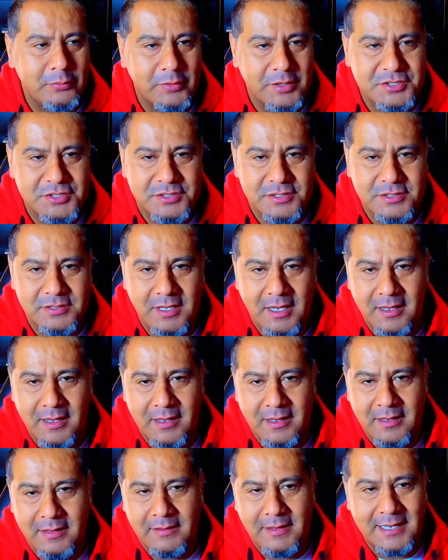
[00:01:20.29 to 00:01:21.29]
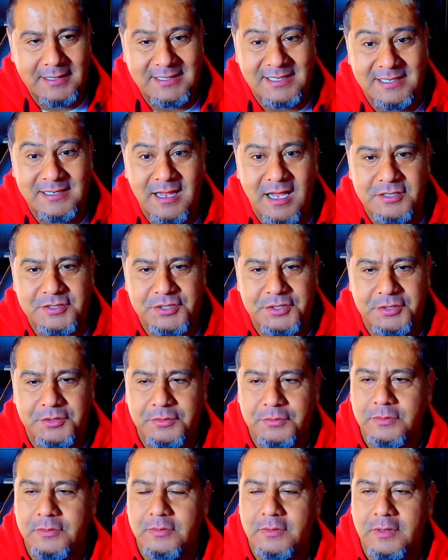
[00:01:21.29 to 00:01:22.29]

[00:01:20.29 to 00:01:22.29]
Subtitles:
which I did not do.